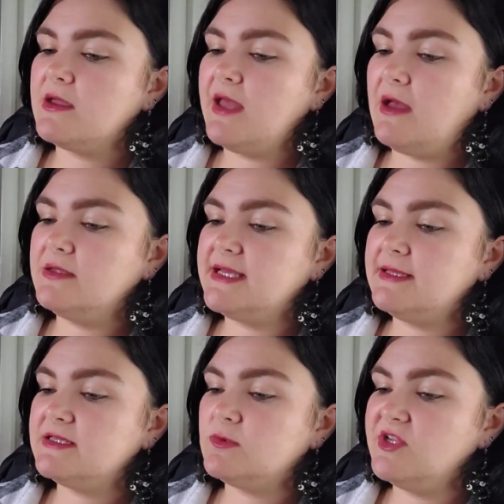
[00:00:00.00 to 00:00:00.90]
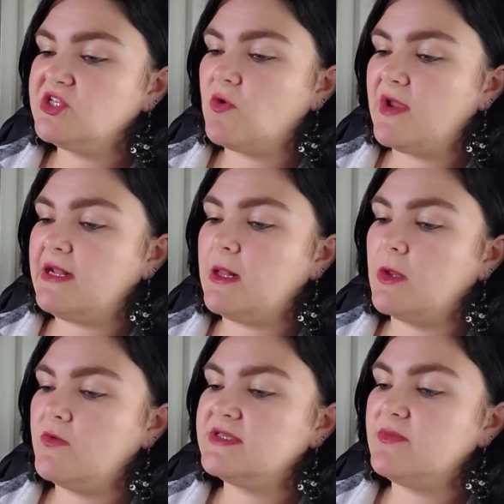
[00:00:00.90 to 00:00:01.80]
Caldella's witch queen
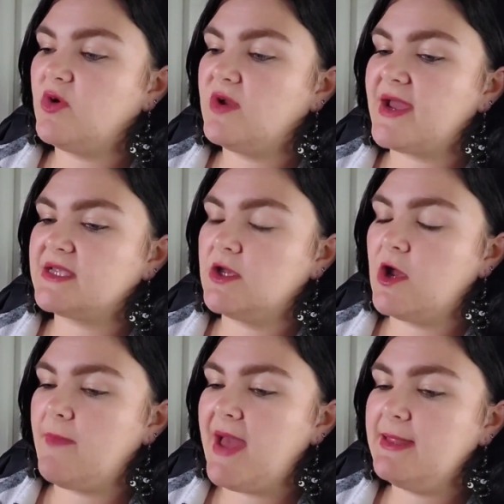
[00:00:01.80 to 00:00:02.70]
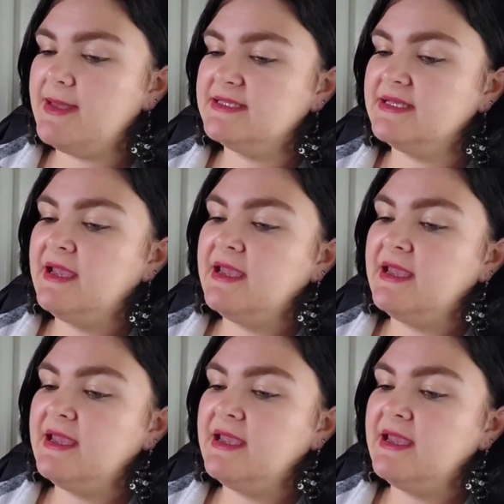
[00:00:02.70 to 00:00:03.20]
lures a boy back to her palace.